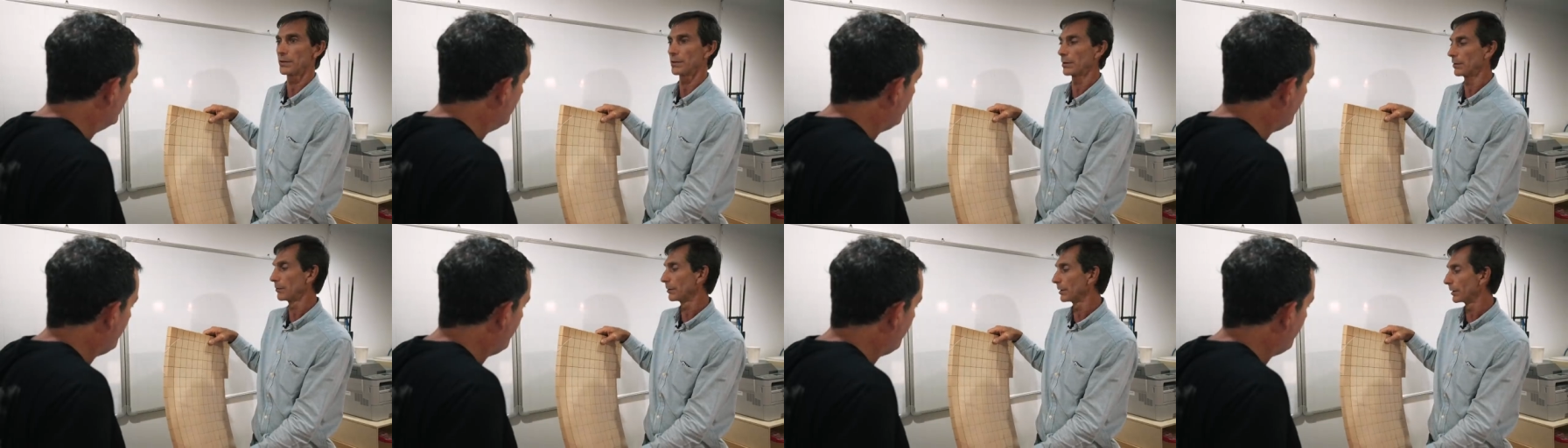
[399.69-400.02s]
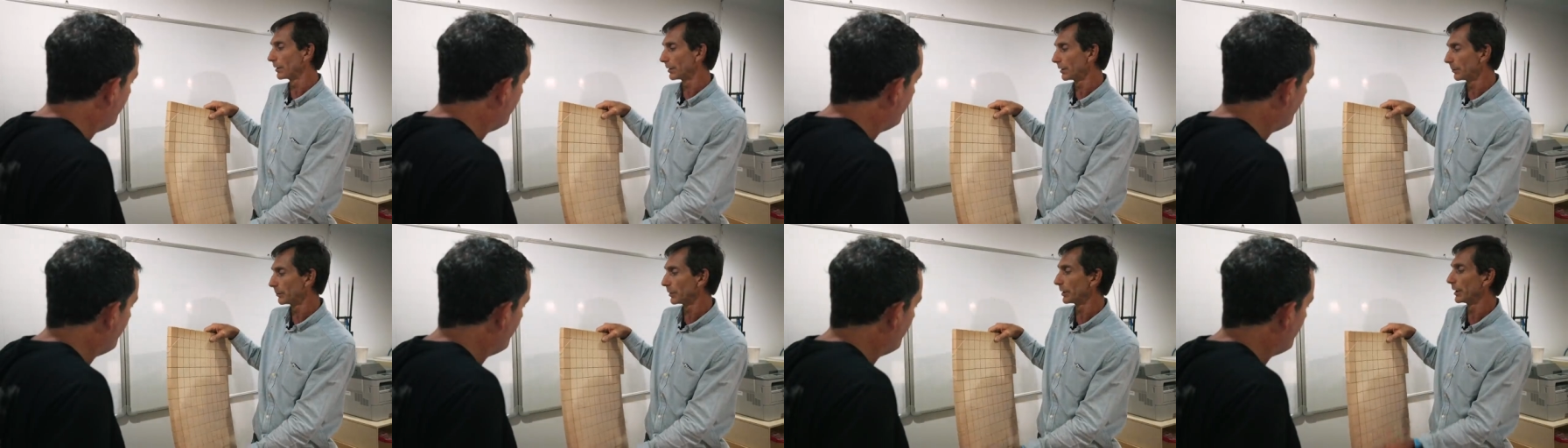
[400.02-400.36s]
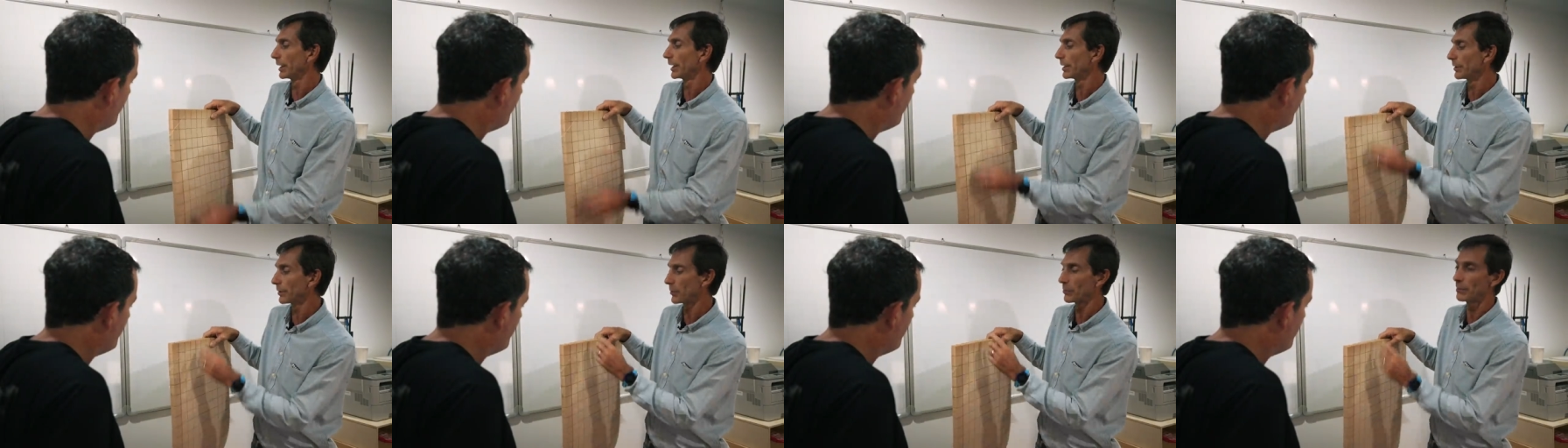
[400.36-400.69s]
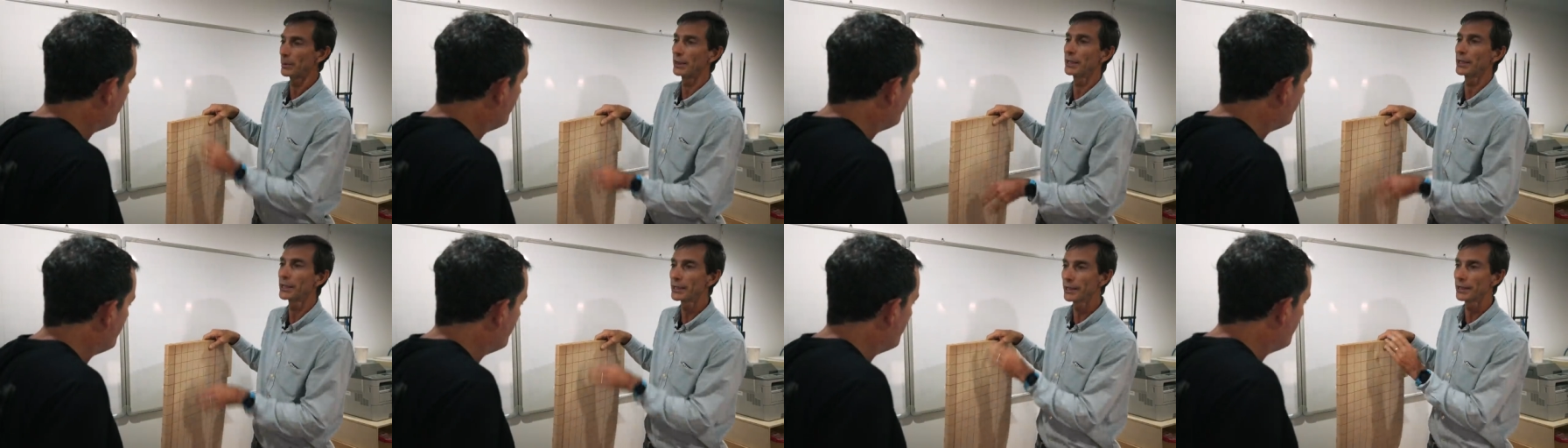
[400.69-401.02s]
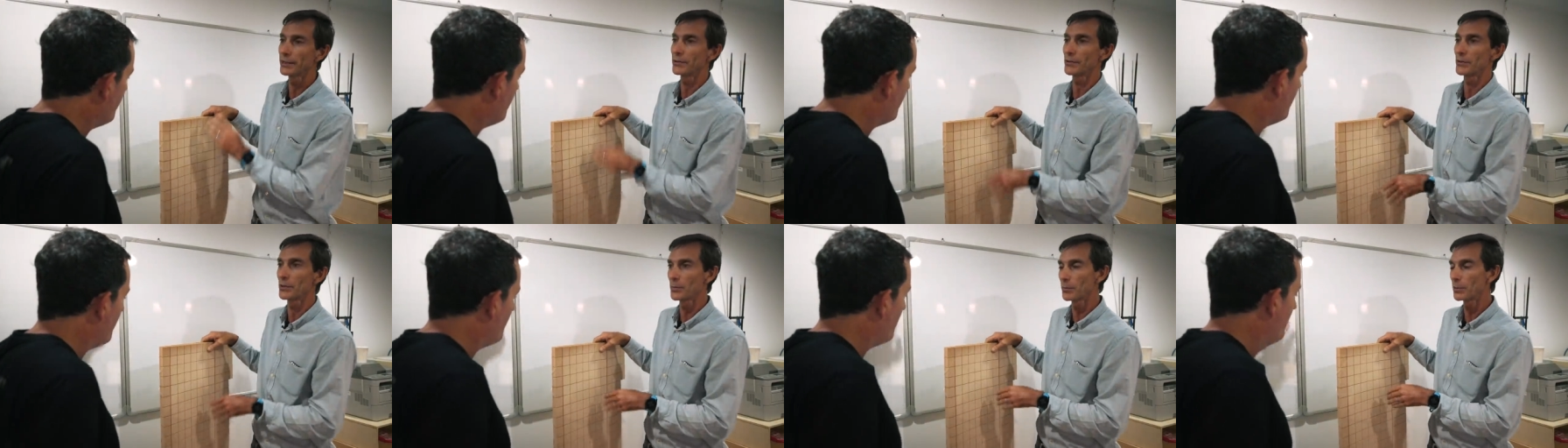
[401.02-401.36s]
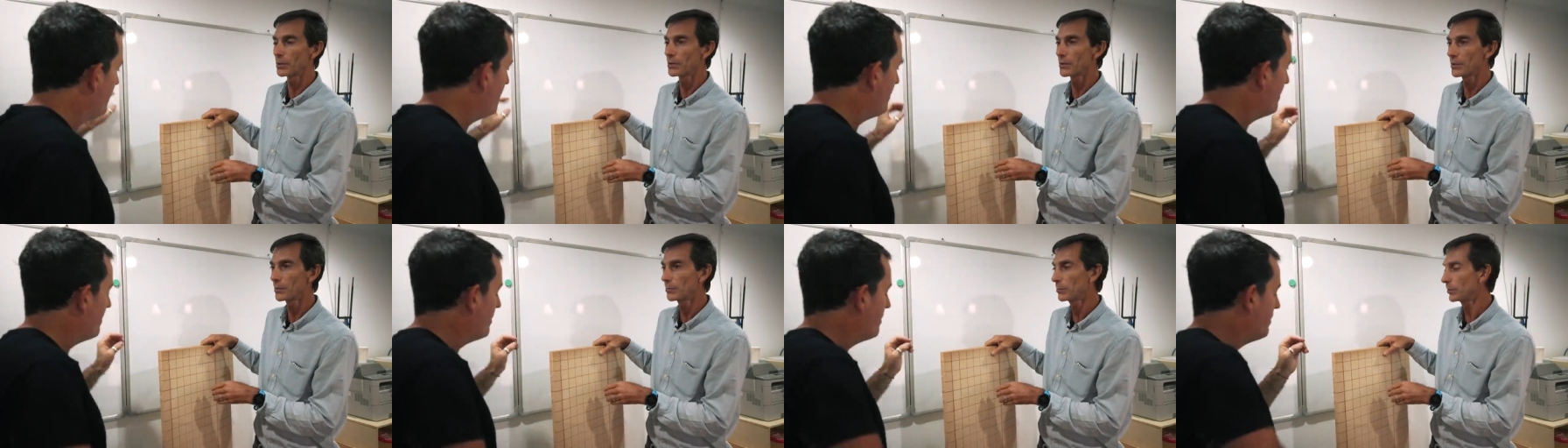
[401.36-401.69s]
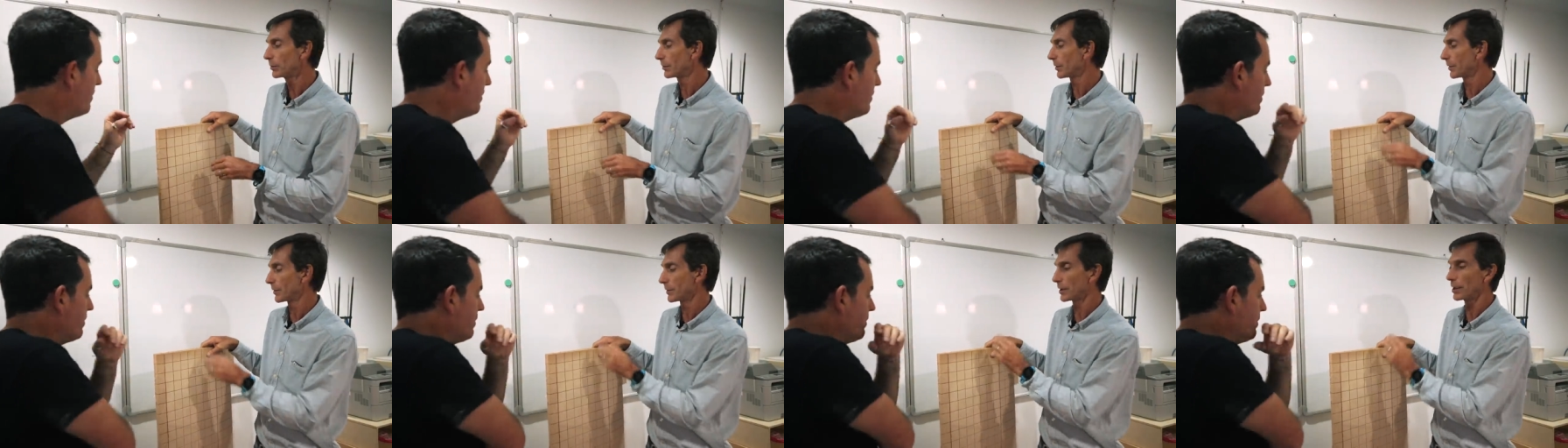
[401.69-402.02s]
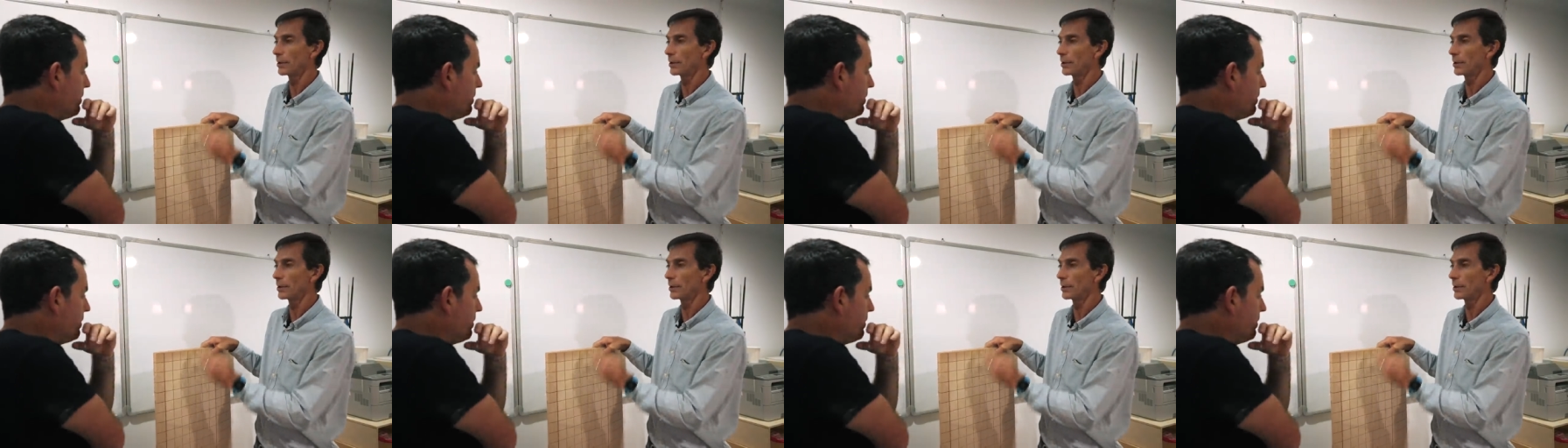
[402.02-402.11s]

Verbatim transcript: to eliminate as many cuts as possible because